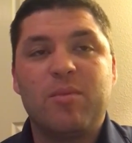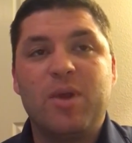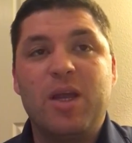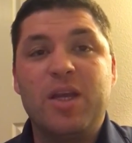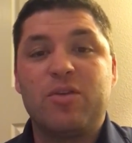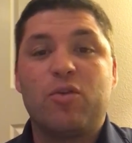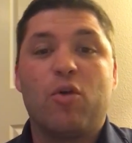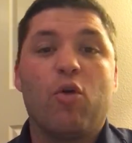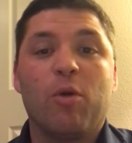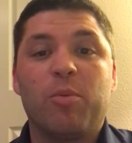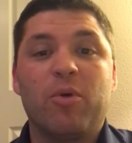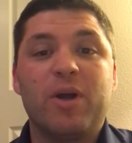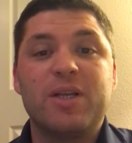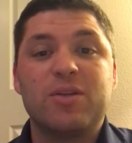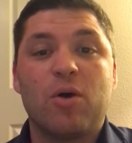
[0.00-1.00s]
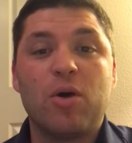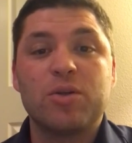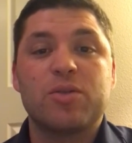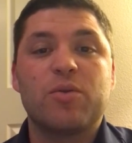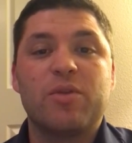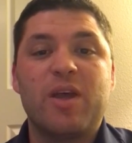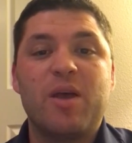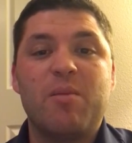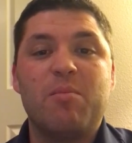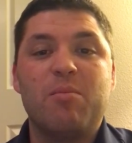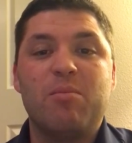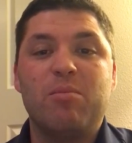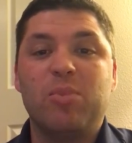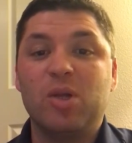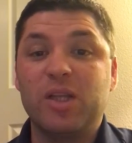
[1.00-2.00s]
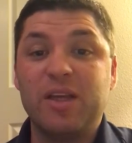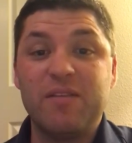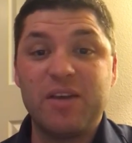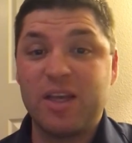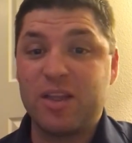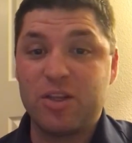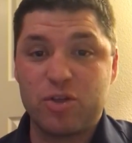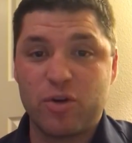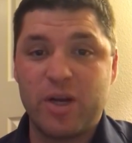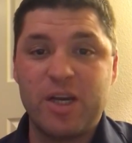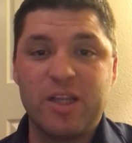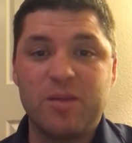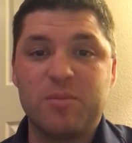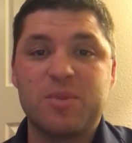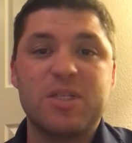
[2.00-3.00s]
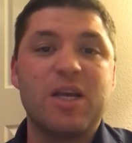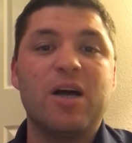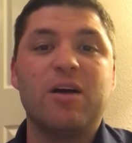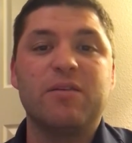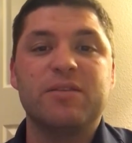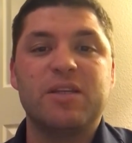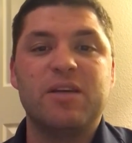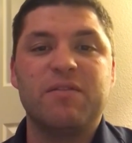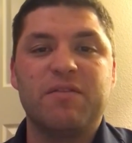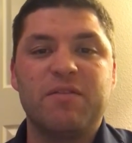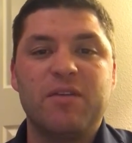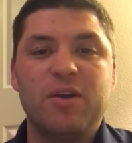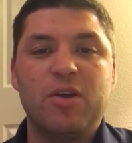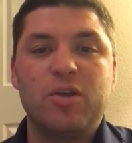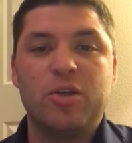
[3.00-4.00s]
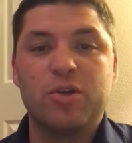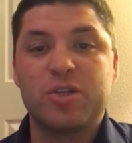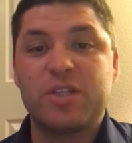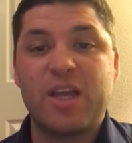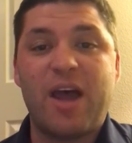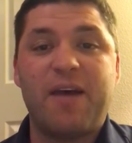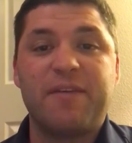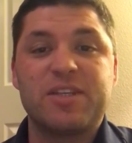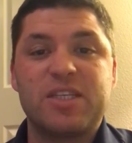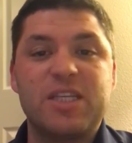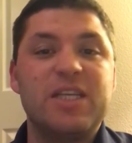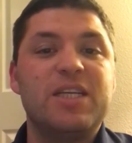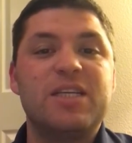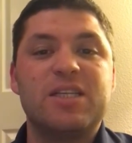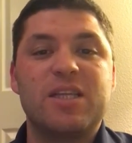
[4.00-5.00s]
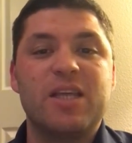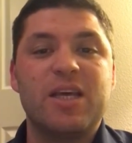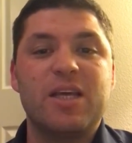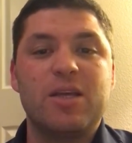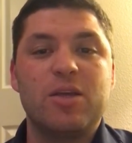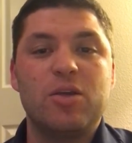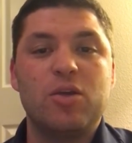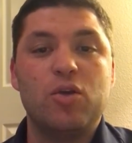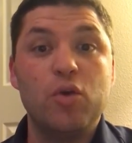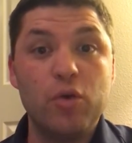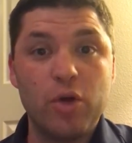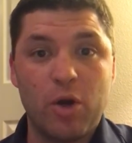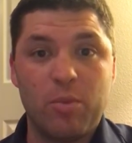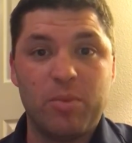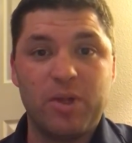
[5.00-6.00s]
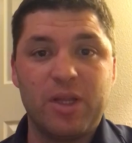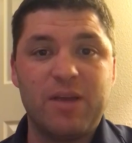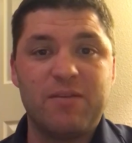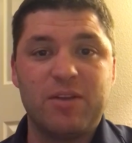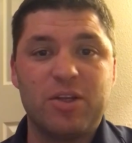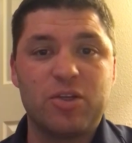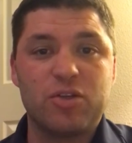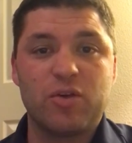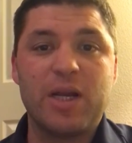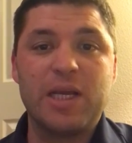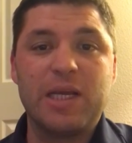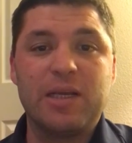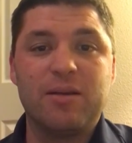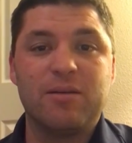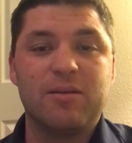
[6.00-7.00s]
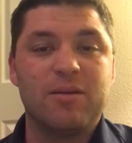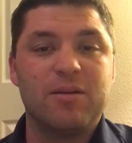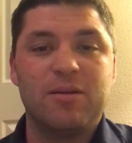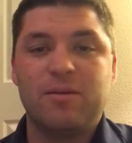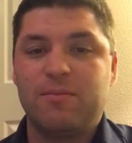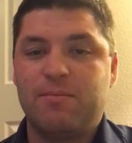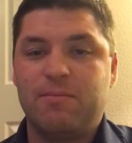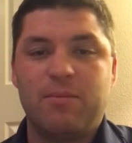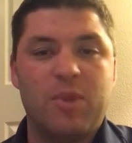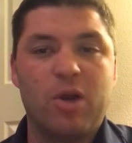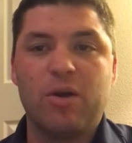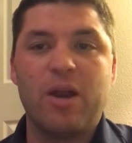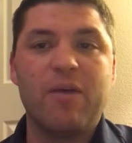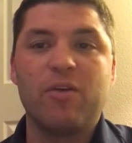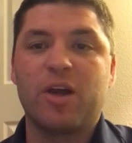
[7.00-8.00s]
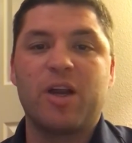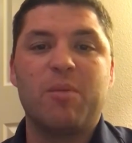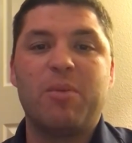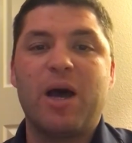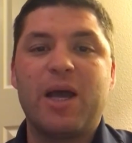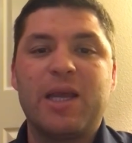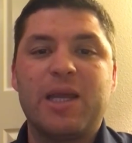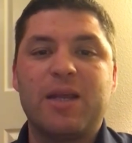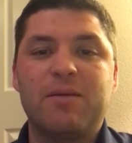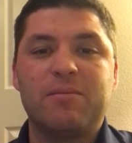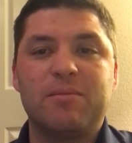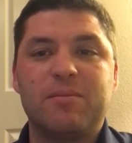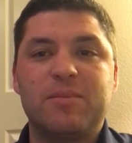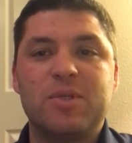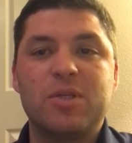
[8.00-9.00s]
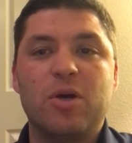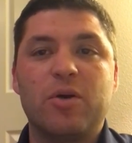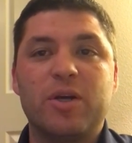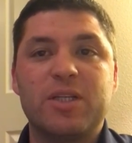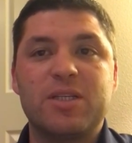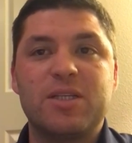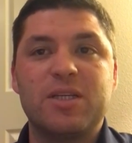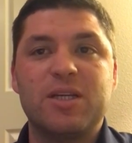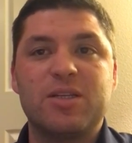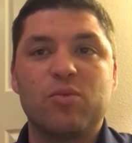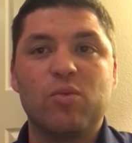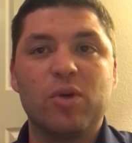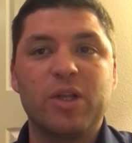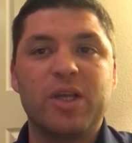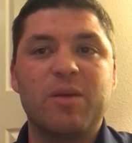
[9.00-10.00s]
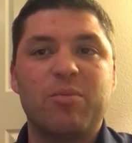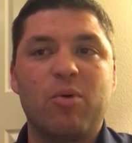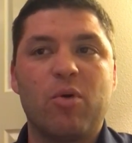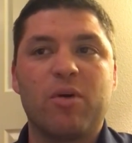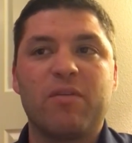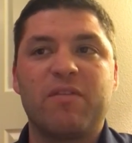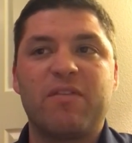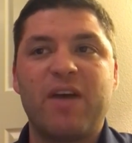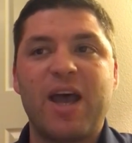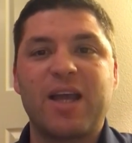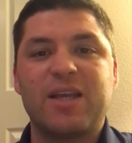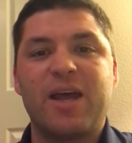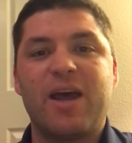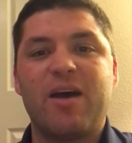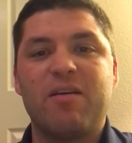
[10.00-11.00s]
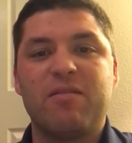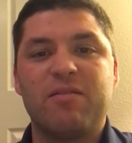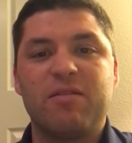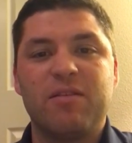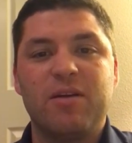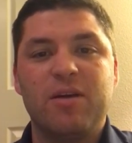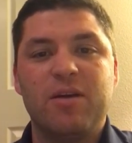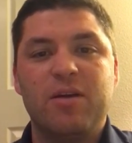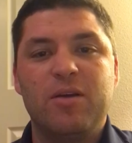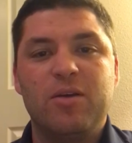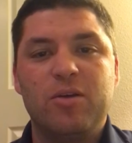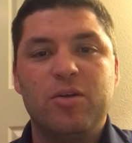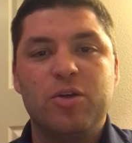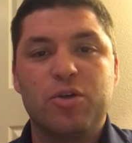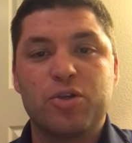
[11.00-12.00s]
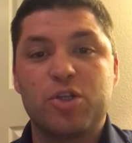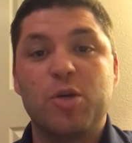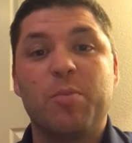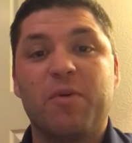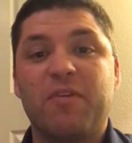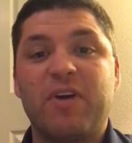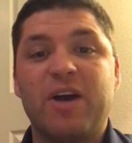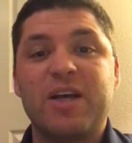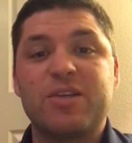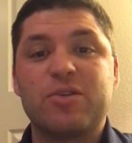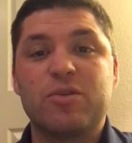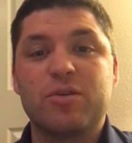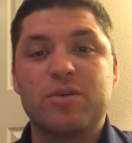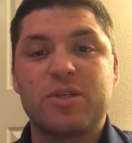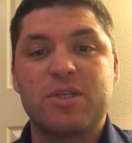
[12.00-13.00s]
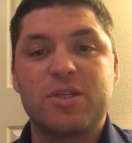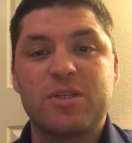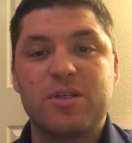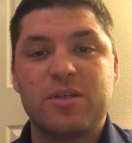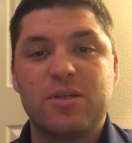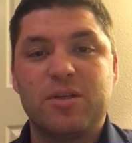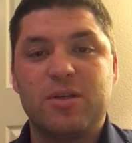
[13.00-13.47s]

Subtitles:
incorporates also them believing in the training themselves. If your staff sees that you don't believe in the training, they're never going to buy in. So it's really important fact to have your supervisors,